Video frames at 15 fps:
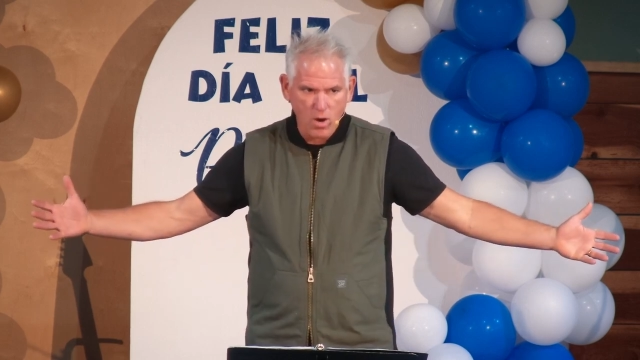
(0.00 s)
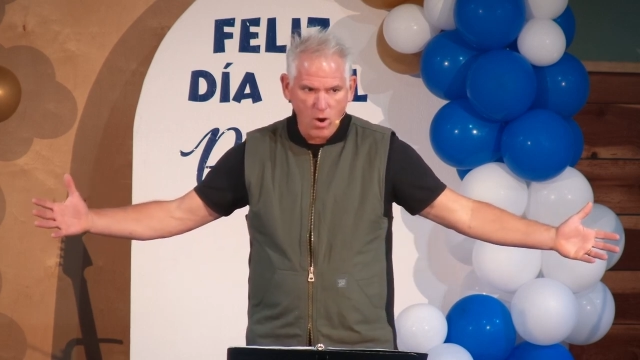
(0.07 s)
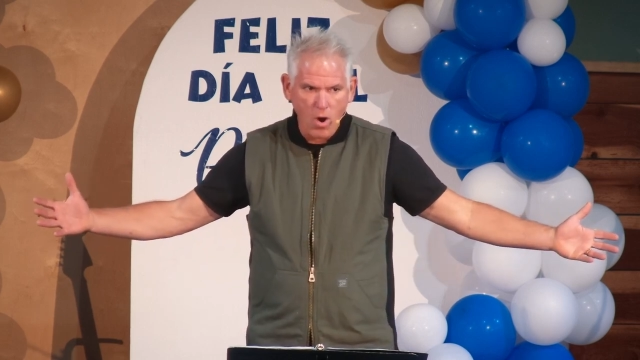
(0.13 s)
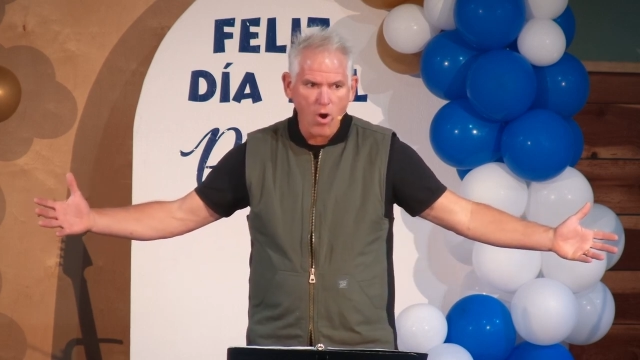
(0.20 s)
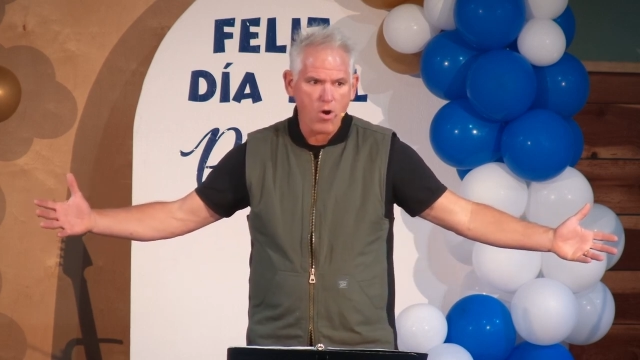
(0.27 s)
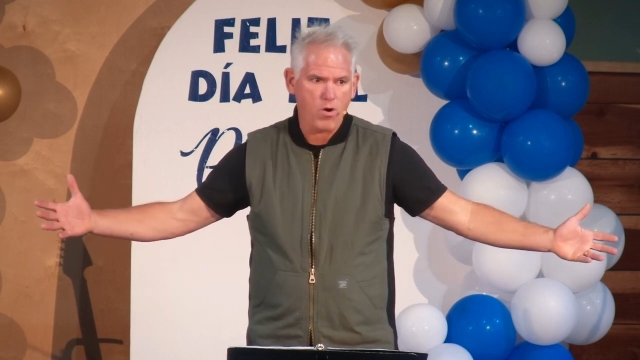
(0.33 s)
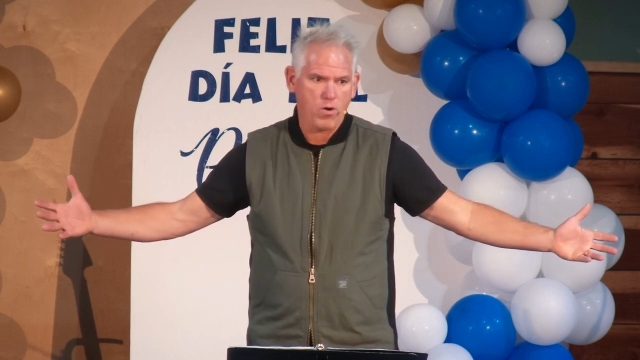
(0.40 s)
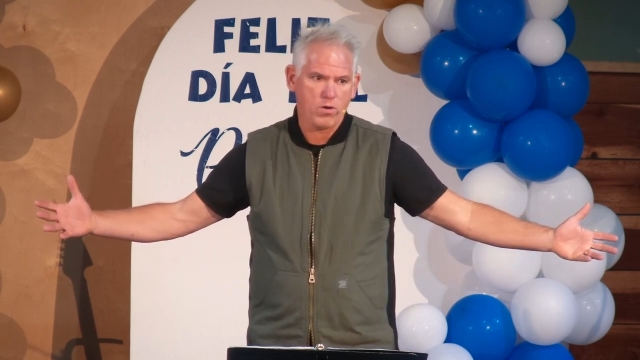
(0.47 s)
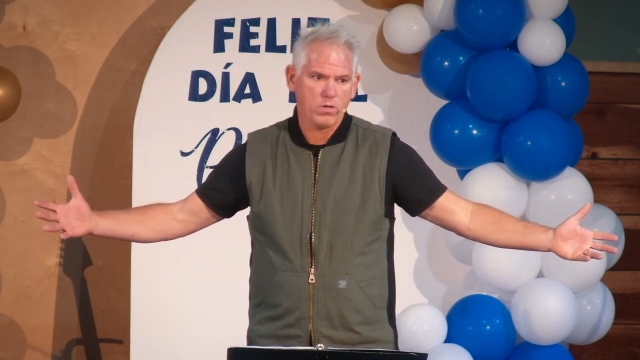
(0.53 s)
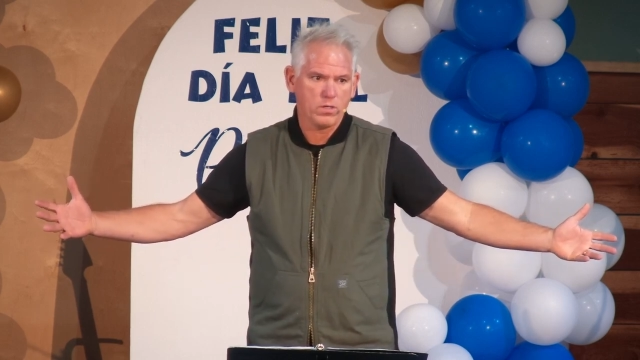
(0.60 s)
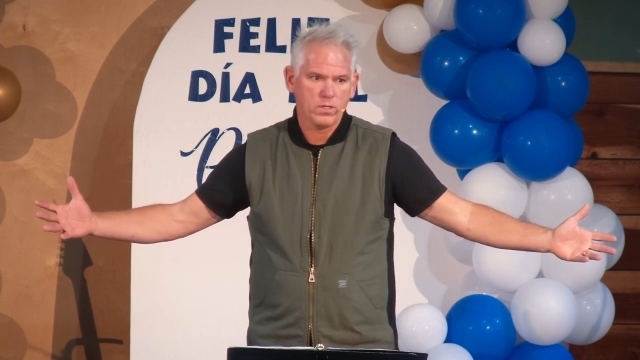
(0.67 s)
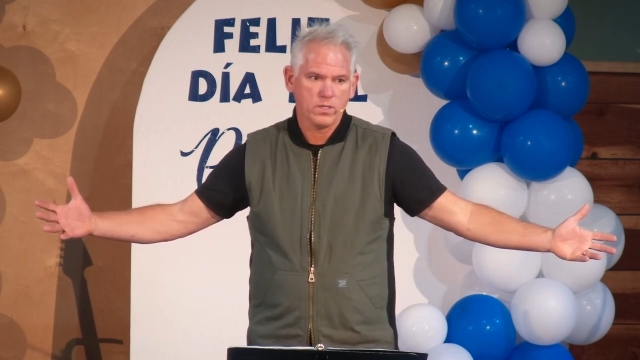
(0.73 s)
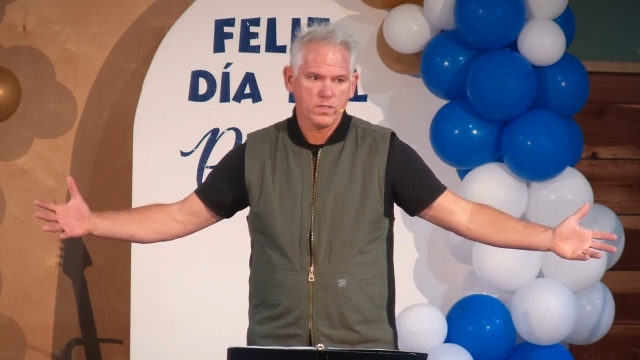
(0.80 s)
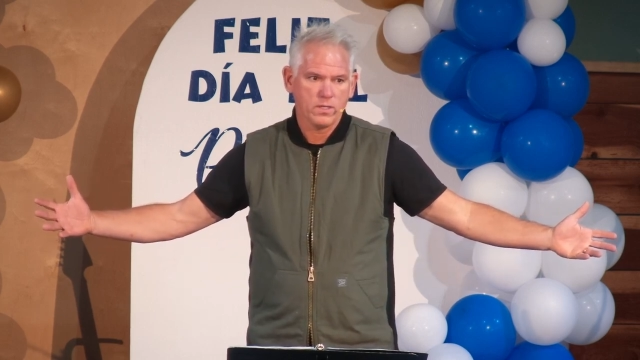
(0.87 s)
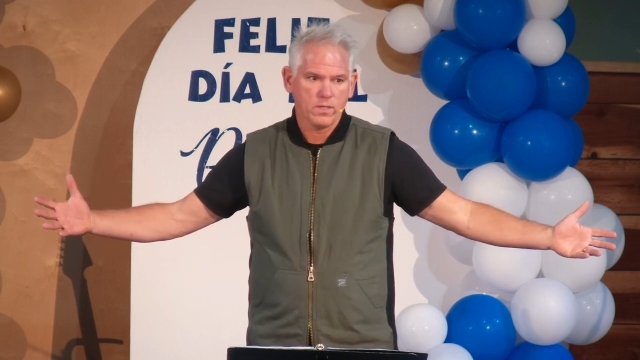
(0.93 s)
haul
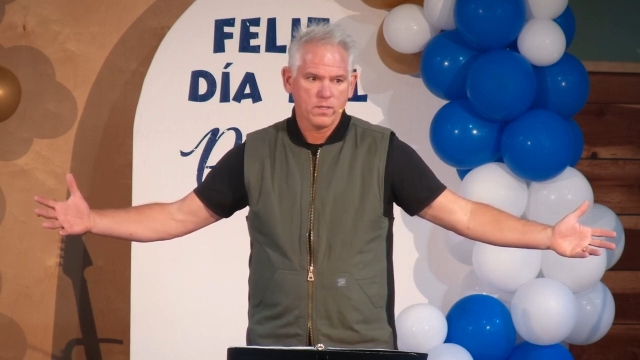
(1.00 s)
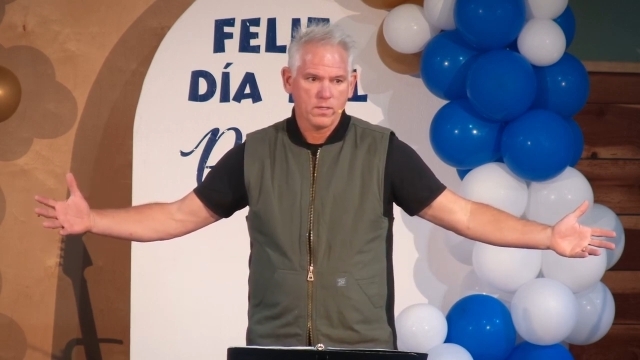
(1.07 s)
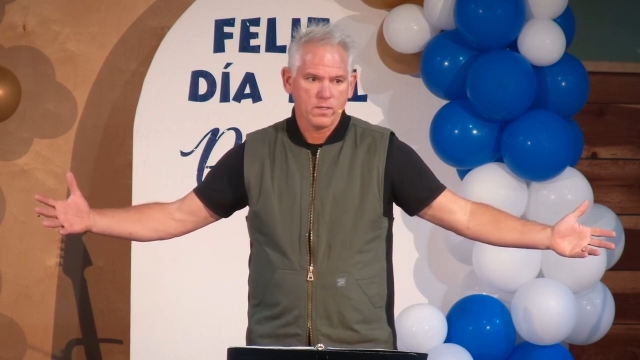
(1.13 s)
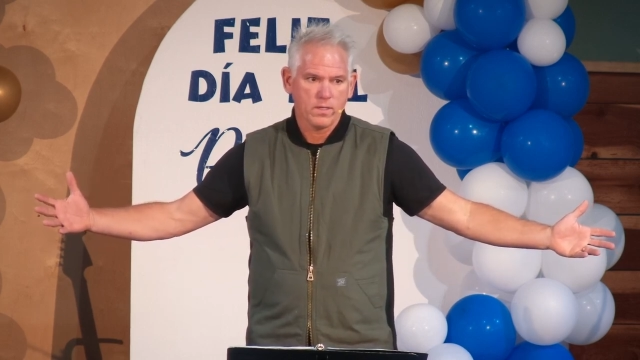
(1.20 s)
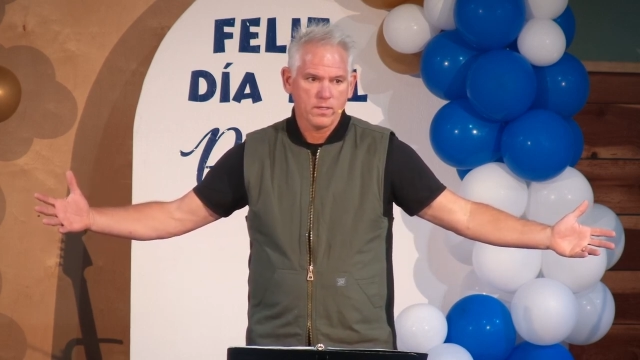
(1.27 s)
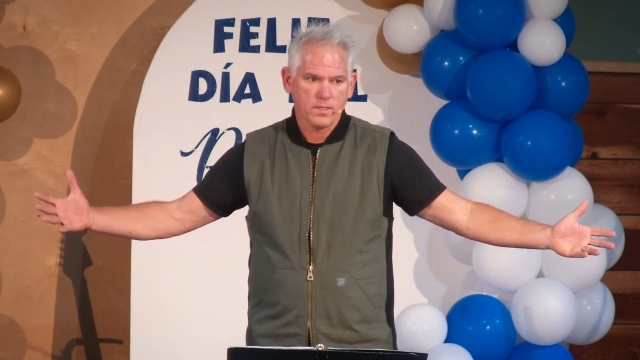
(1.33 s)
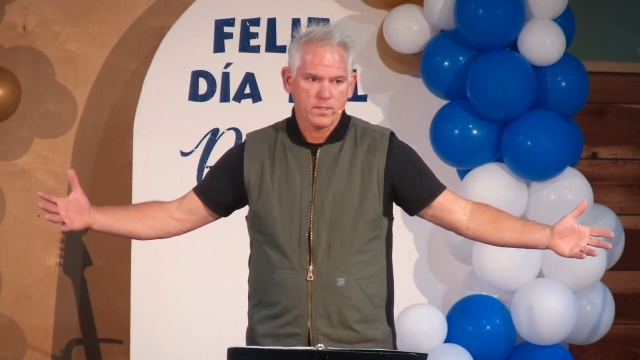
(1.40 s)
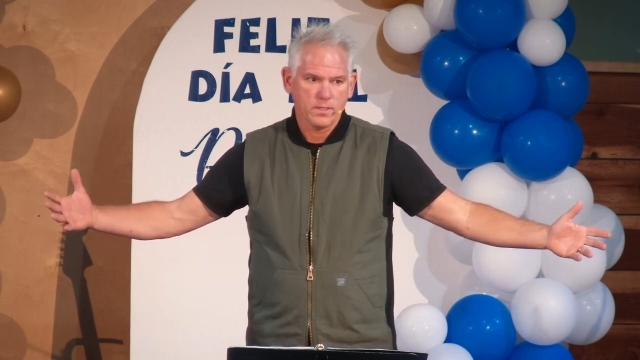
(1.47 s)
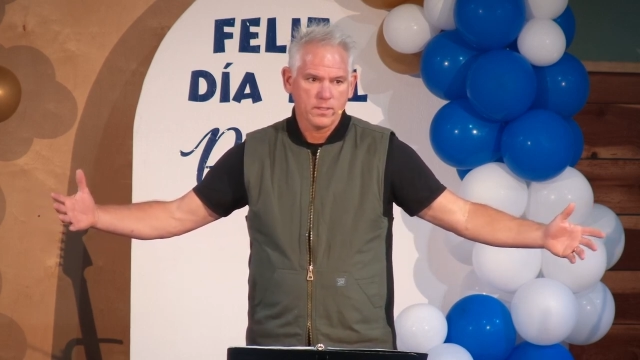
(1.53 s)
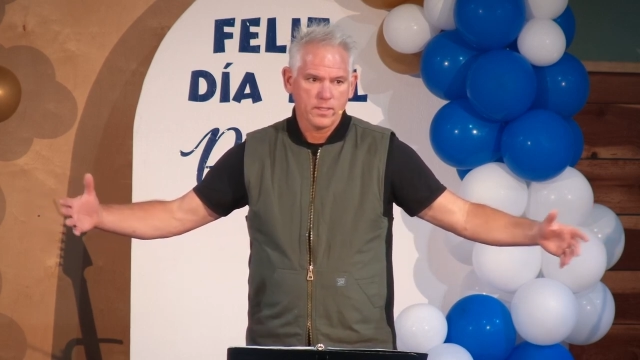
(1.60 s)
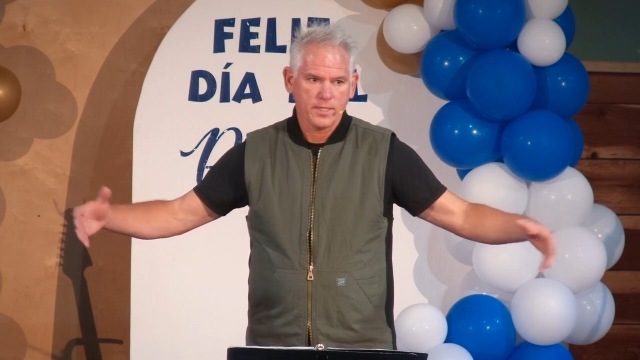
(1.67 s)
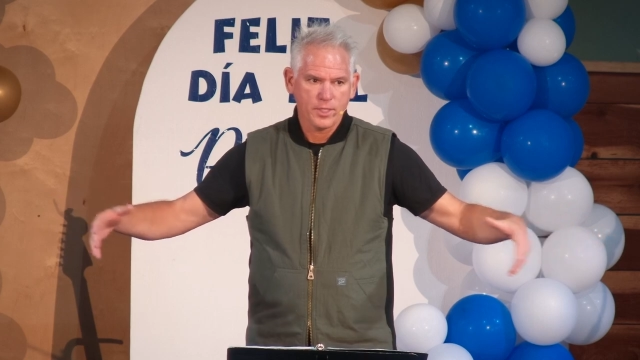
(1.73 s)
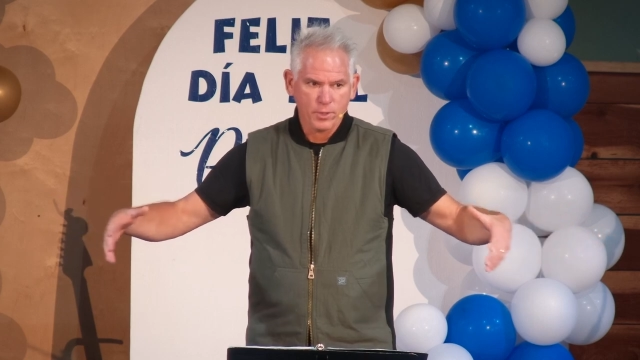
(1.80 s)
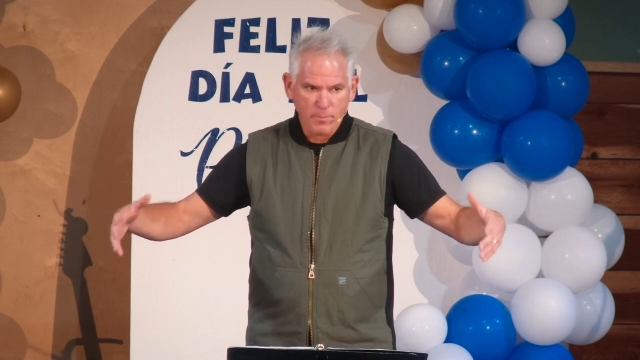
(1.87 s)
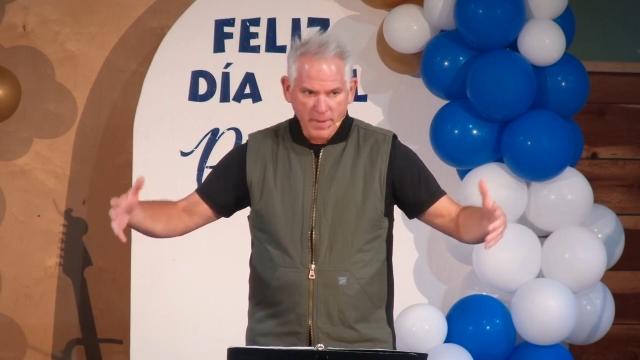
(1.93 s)

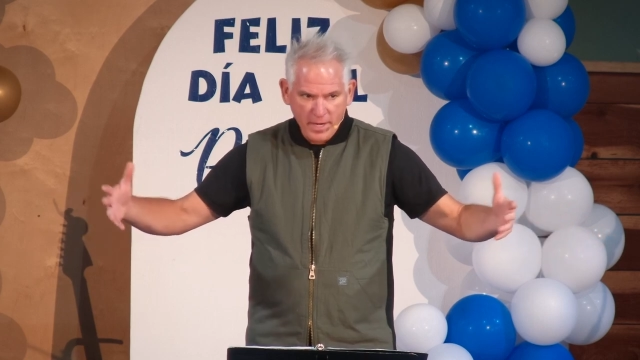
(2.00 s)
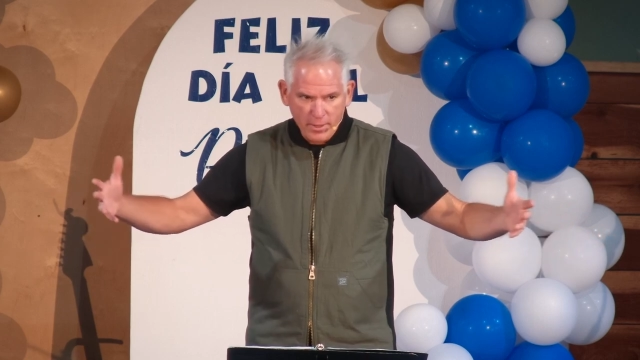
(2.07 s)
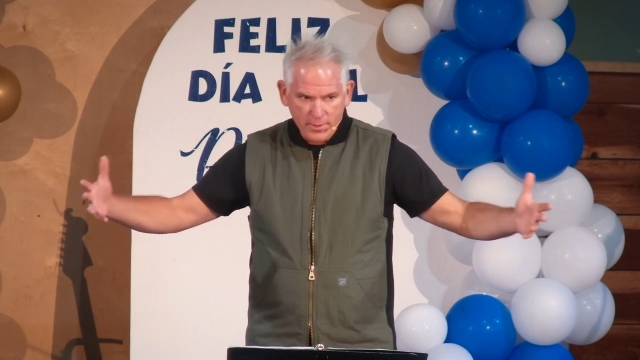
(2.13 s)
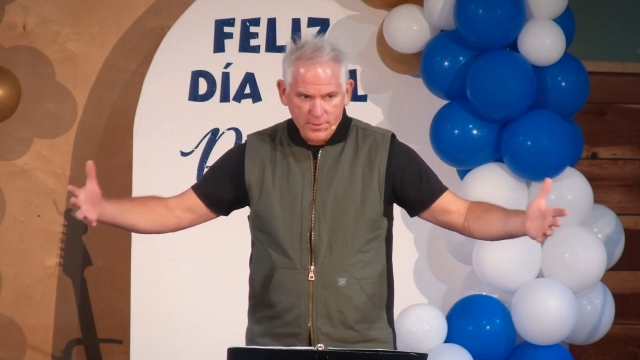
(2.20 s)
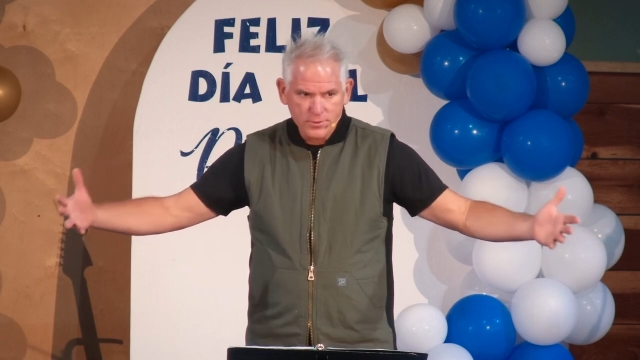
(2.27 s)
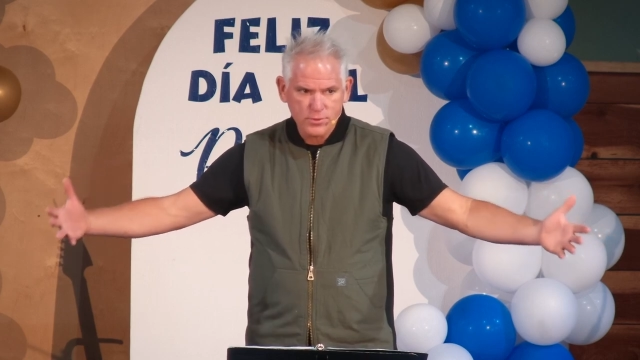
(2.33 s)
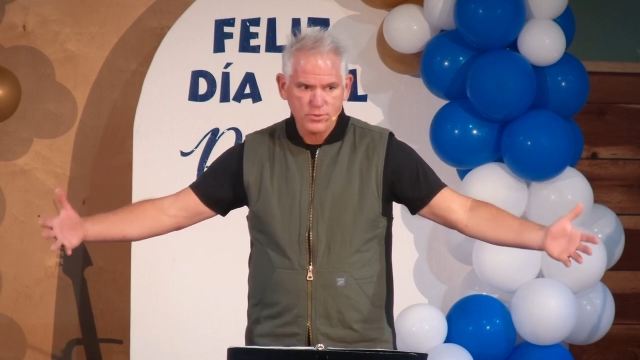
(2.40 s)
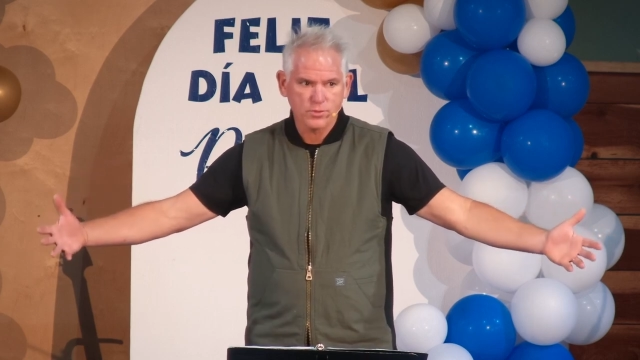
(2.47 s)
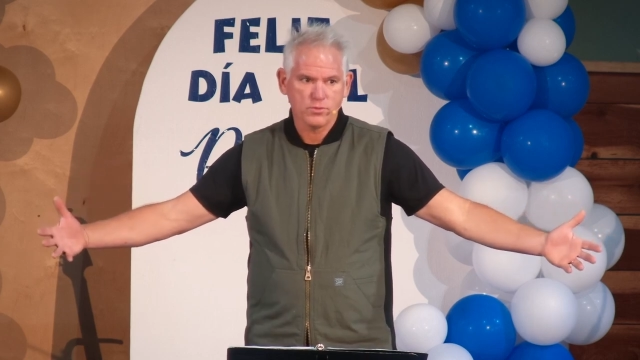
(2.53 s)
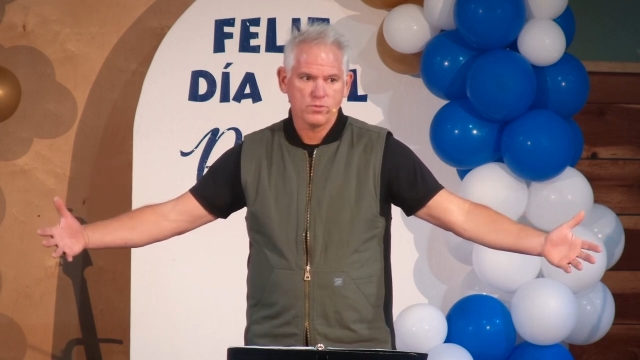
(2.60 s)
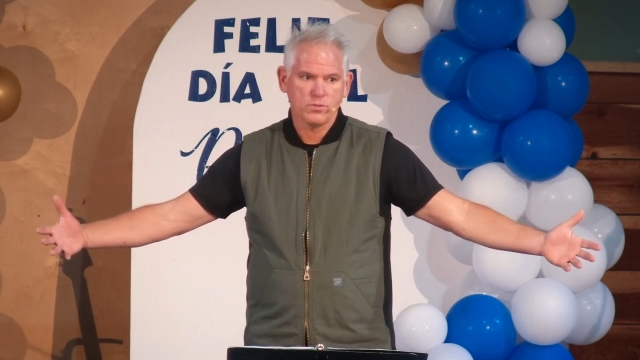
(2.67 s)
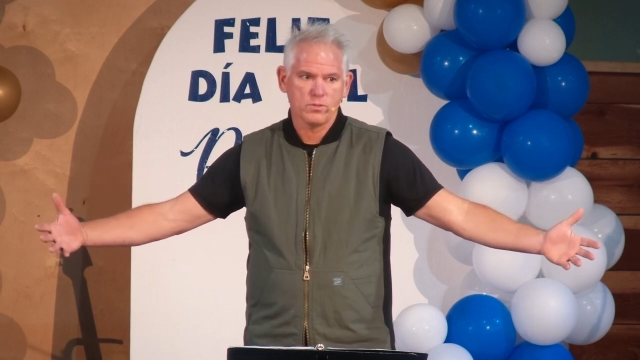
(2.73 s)
in your marriage,